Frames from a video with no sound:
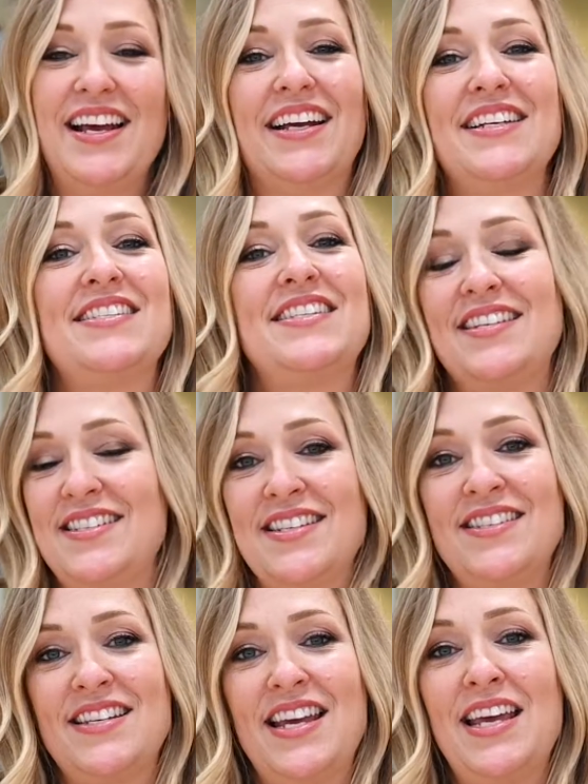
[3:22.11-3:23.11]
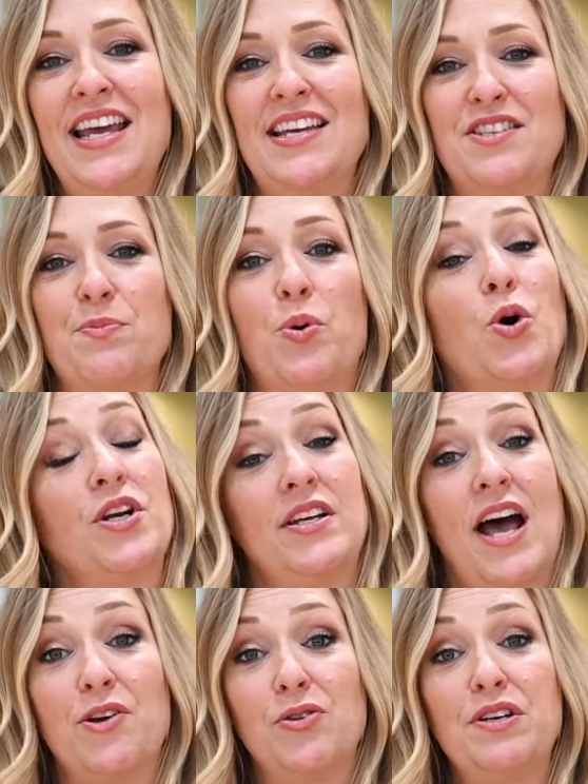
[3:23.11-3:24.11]
Consistency is important
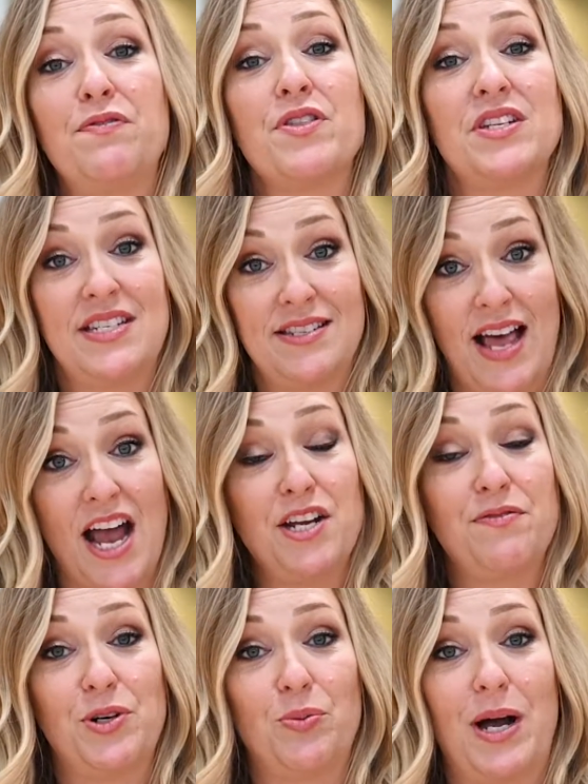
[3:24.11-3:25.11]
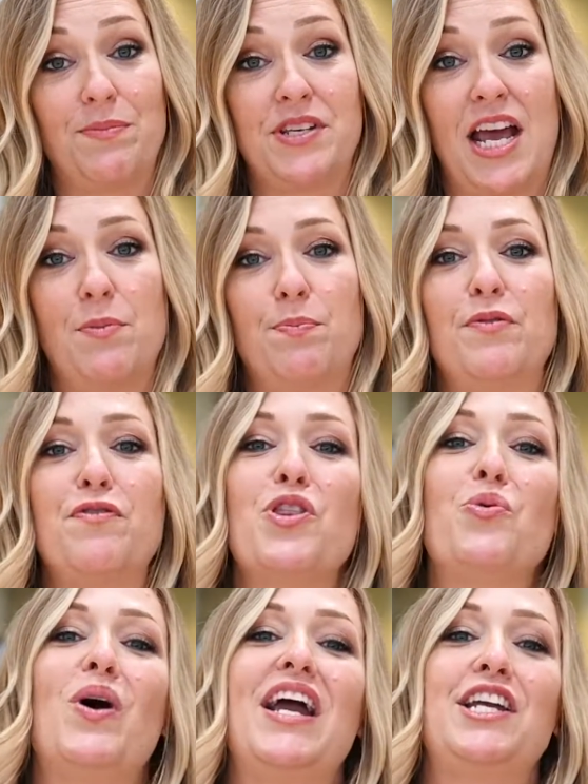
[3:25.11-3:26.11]
not only for the design of your website, but for
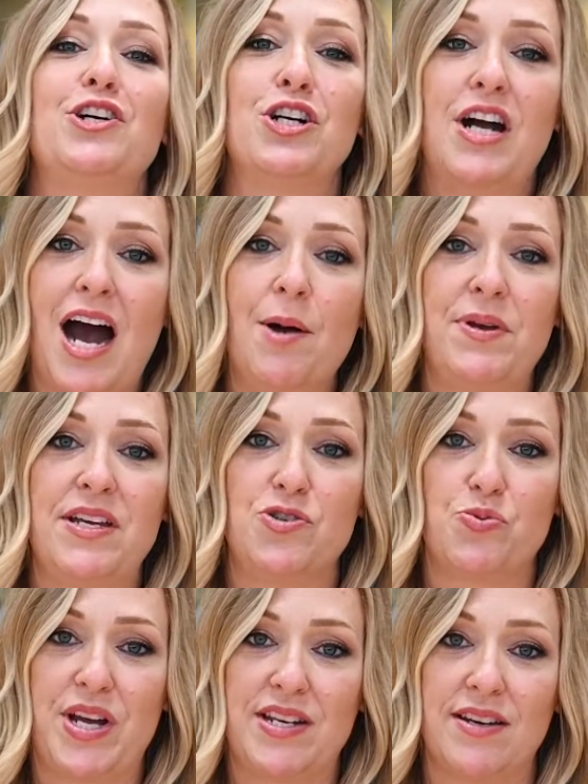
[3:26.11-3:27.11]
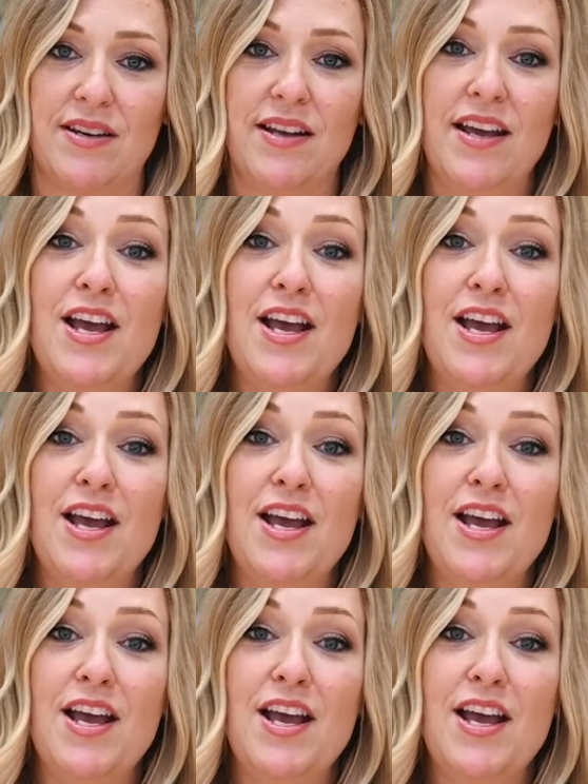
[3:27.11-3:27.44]
the way your copy is written.